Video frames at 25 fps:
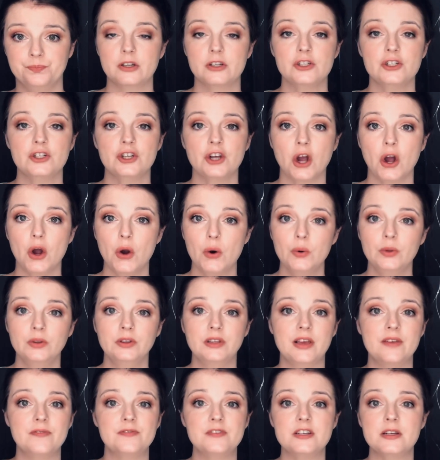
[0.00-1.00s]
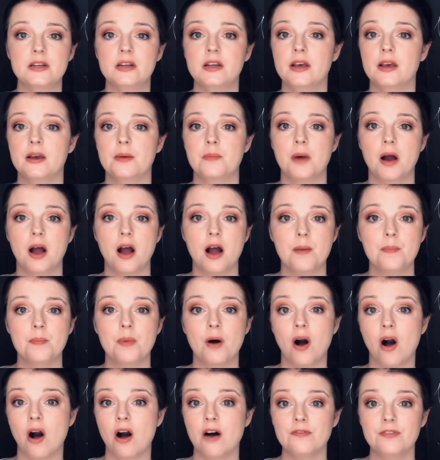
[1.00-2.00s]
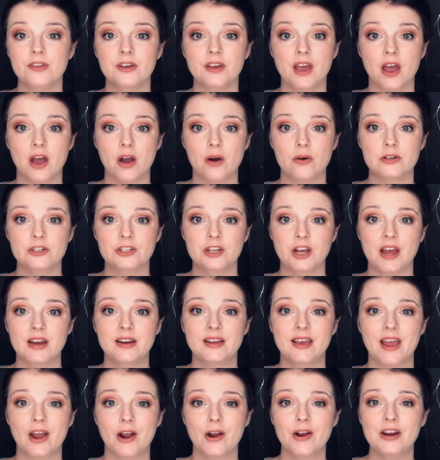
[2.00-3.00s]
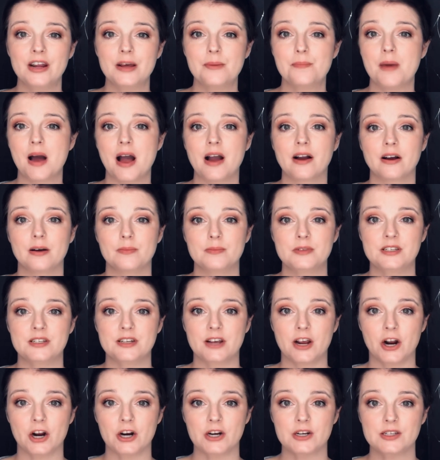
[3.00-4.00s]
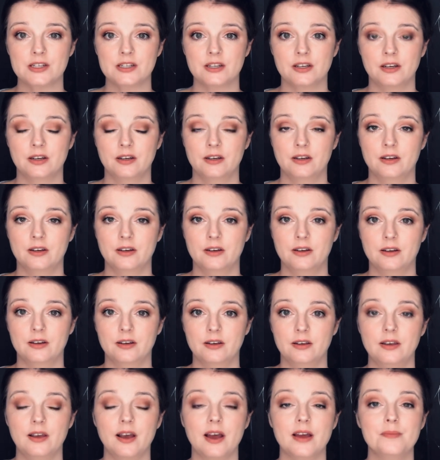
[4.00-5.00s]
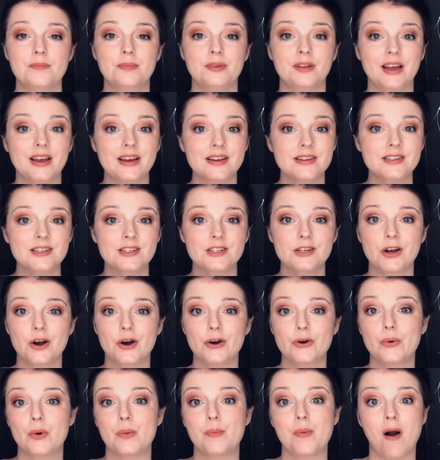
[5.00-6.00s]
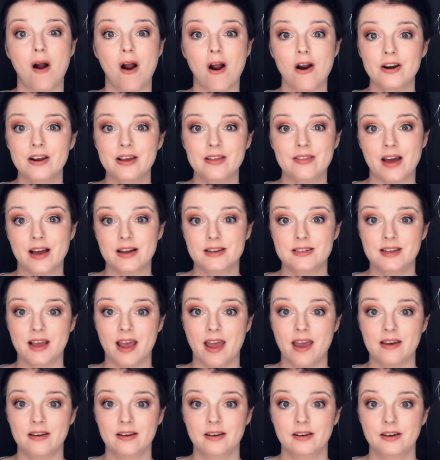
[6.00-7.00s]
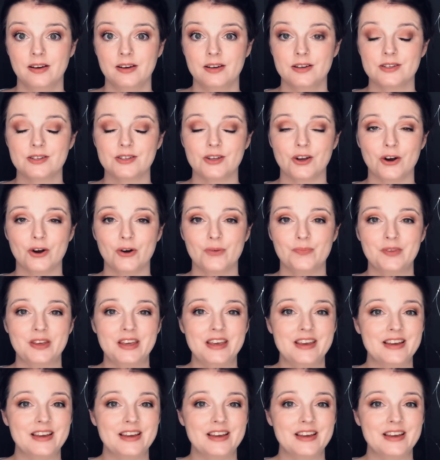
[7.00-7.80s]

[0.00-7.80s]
Joe lifted him up off the couch and carried him back upstairs. He had plans to go to a party that day, so he